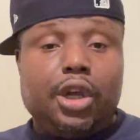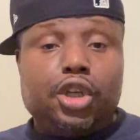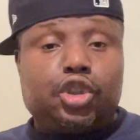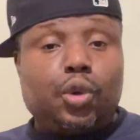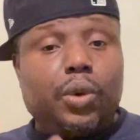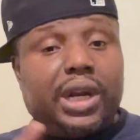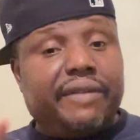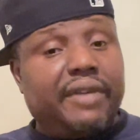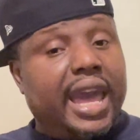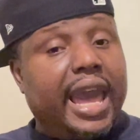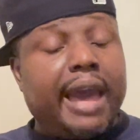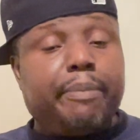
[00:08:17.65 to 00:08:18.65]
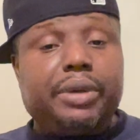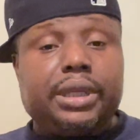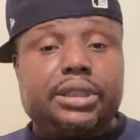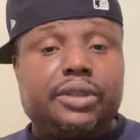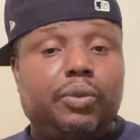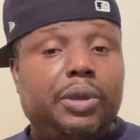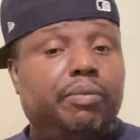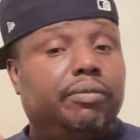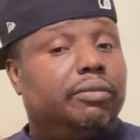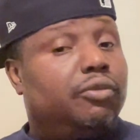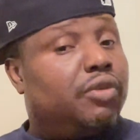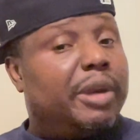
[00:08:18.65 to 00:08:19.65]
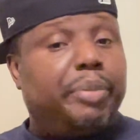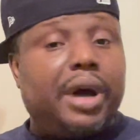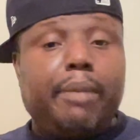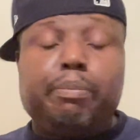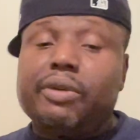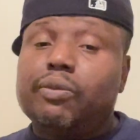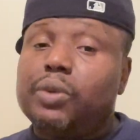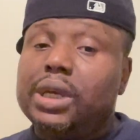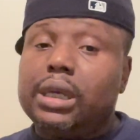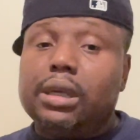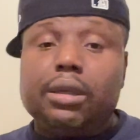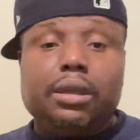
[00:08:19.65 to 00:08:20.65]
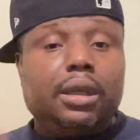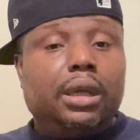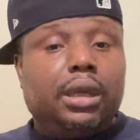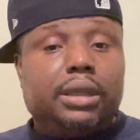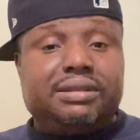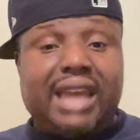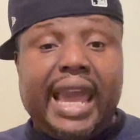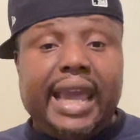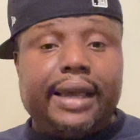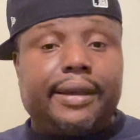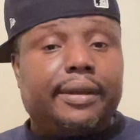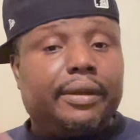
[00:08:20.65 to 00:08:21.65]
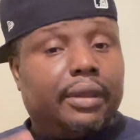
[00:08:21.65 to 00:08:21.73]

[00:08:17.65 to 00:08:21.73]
So whatever happens, if we rip up, if we tank,